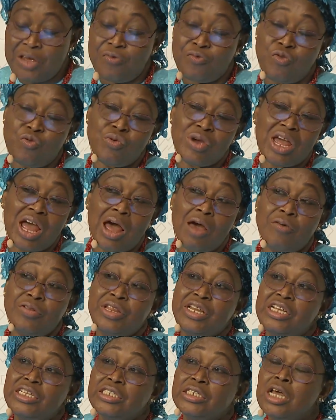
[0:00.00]
If we
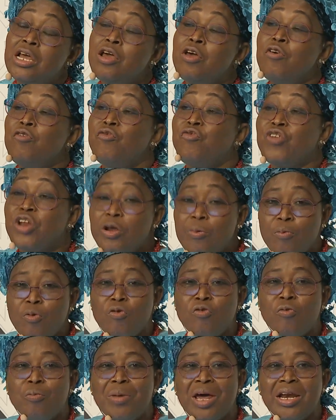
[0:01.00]
have this free
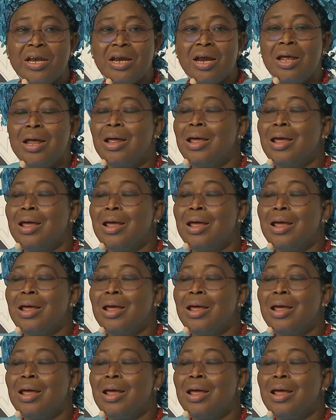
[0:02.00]
movement,